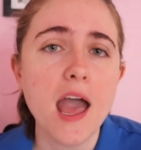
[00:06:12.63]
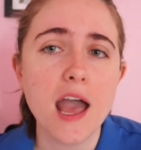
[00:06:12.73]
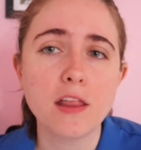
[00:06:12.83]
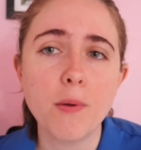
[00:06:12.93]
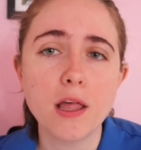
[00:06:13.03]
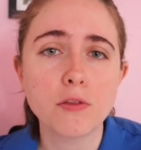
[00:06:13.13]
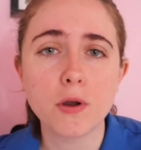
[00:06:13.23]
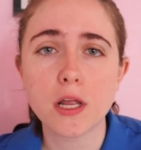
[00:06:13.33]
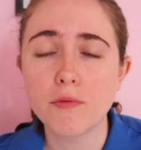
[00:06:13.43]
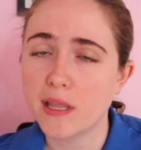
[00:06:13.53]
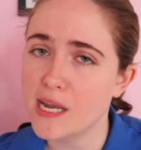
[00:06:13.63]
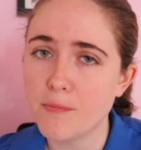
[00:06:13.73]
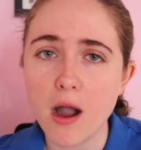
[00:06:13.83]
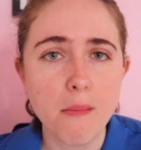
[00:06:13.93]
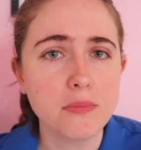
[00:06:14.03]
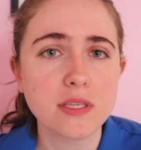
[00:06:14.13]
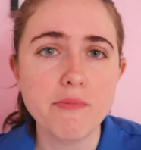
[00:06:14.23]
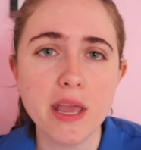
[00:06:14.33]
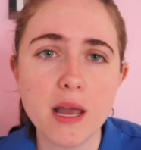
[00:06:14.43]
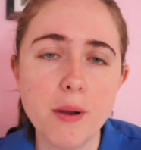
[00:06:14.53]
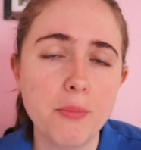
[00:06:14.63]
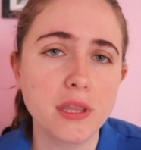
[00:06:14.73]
as well as working with any problems that may come up